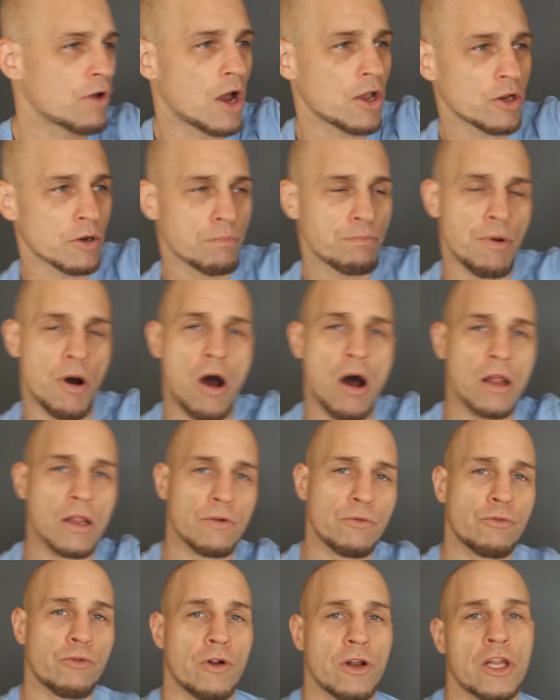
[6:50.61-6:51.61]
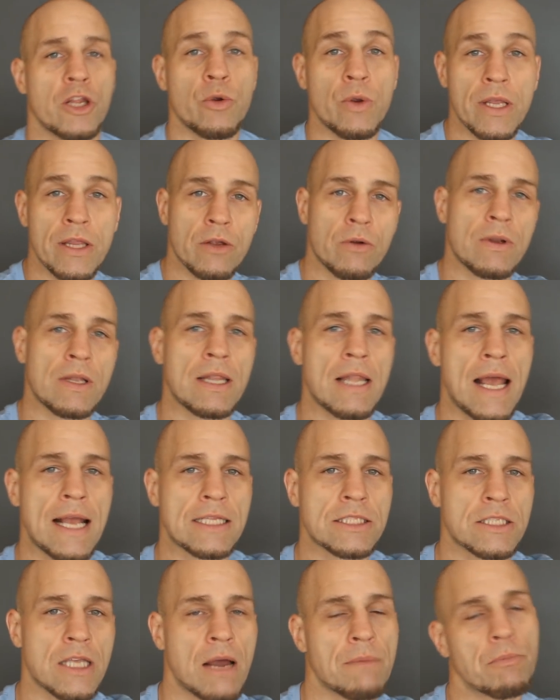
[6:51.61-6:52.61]
got your ball in front of you. Either it
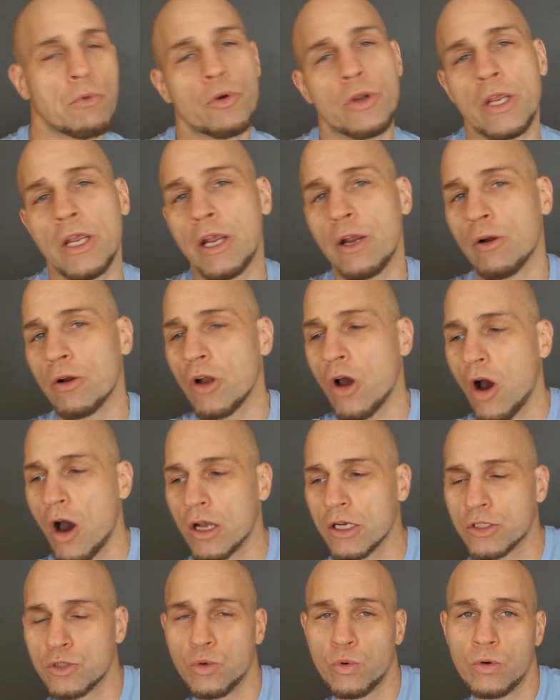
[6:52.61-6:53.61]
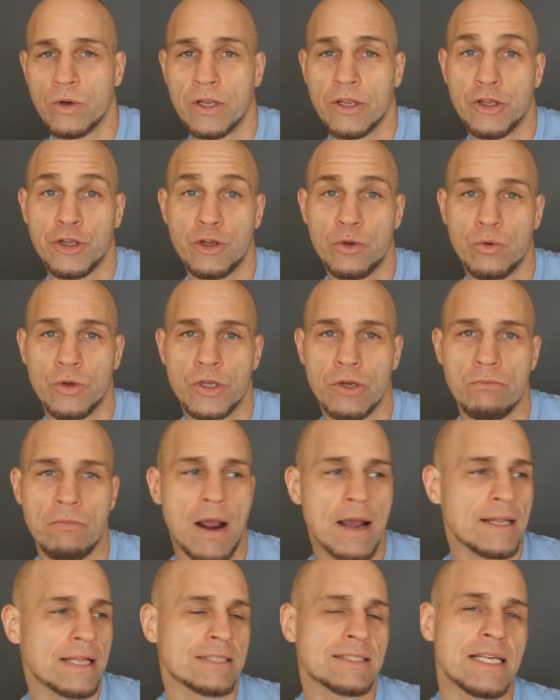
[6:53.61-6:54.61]
lights up or you hear an auditory cue in your
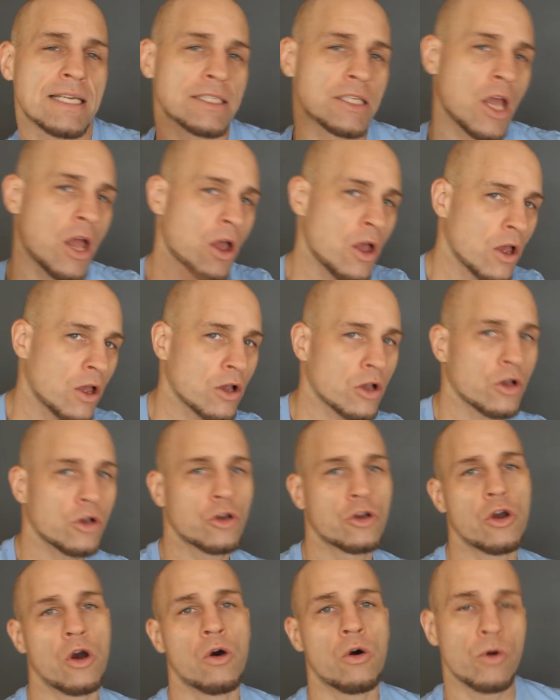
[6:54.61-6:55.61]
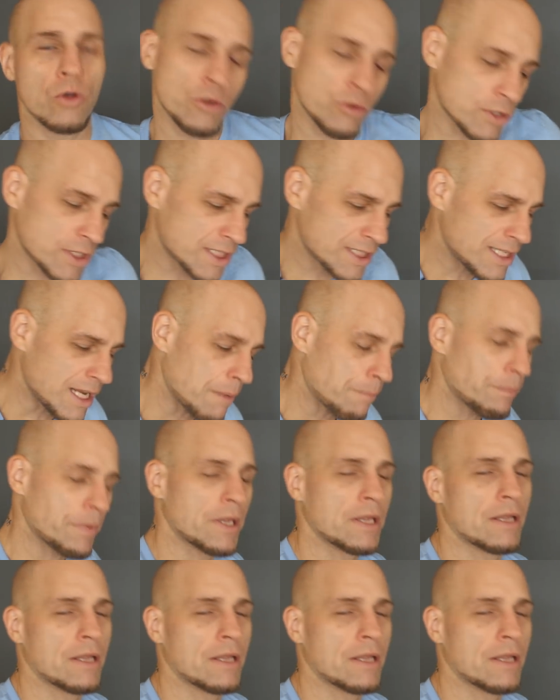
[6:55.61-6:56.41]
mind that says, go. You step